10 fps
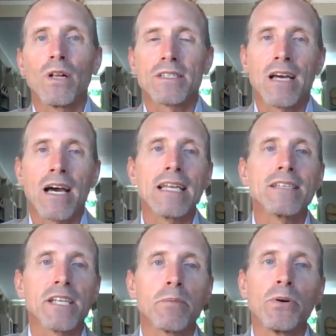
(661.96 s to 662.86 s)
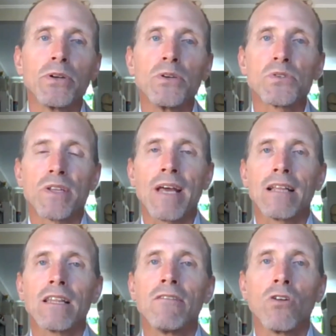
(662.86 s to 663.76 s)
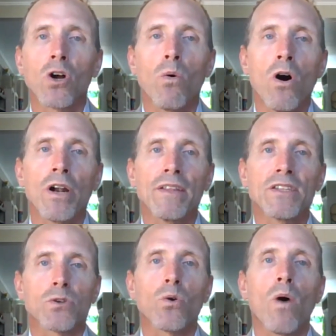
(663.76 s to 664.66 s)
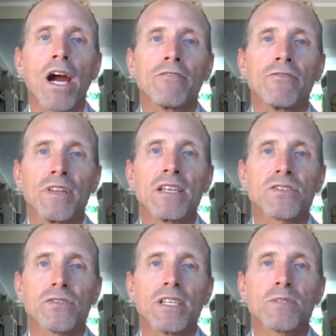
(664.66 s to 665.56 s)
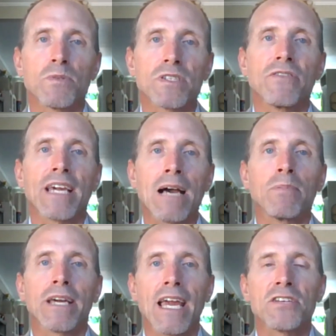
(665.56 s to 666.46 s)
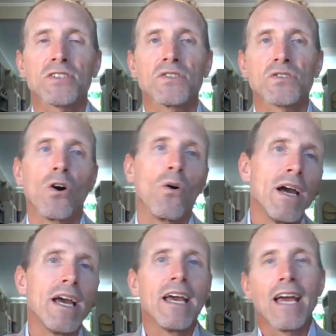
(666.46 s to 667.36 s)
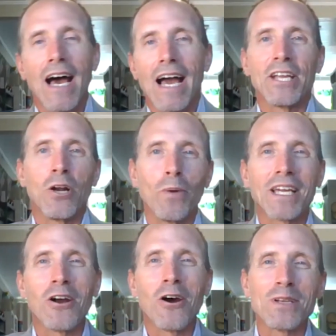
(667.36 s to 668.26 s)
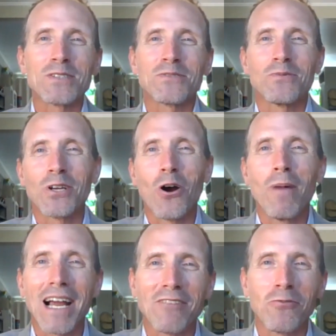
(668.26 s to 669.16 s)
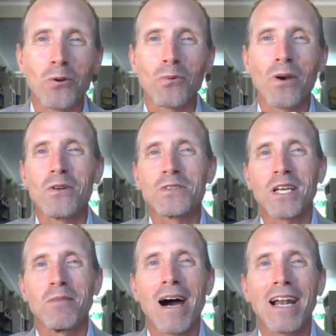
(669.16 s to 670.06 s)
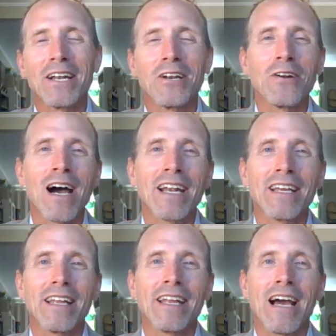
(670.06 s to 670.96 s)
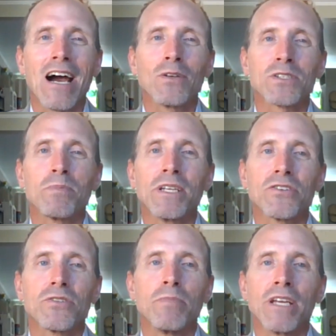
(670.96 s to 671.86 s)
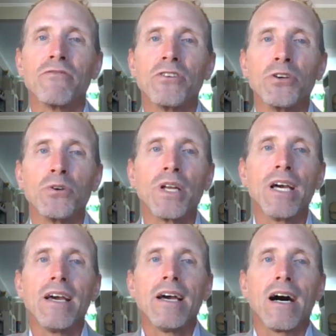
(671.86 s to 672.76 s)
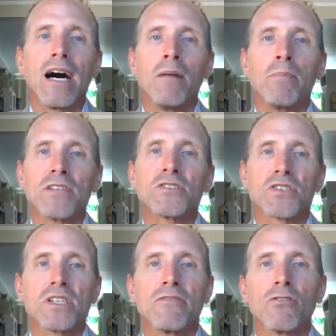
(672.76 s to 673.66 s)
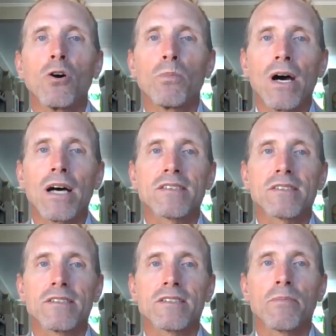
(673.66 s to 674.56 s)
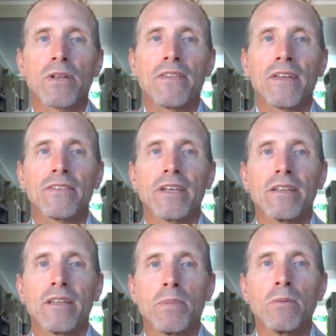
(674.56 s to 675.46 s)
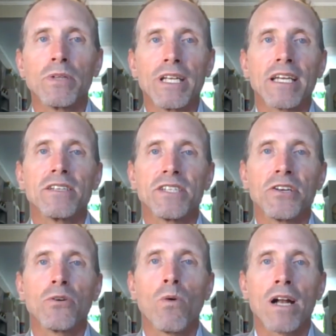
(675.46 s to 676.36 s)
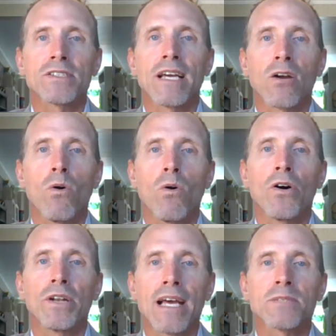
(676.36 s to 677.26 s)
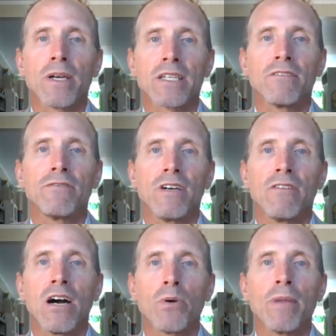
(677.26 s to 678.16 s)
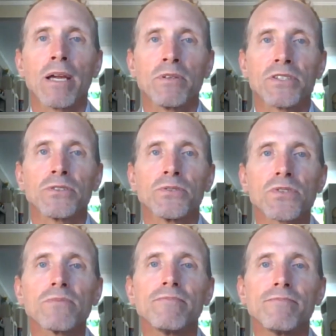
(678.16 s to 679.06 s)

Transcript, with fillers: It's not easy to produce in that level of quality that's required for these these specific applications. So uh, you know we can always go back and forth whether it's a commodity or not and, and how it's being being viewed. Uh, but it's just a difficult process and something I think that, that people need to continue to watch that quality aspect of, of how we make materials.